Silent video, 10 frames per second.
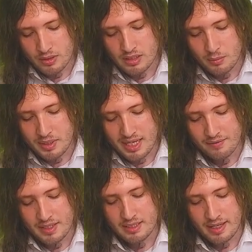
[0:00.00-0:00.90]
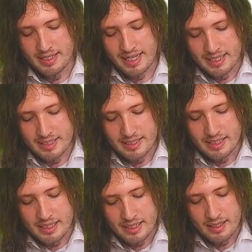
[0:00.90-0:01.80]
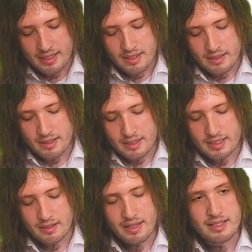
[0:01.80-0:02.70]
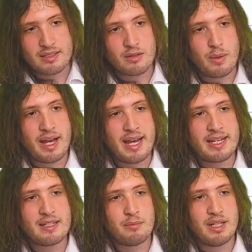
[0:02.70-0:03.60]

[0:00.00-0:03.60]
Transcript: So we have this identity that sine squared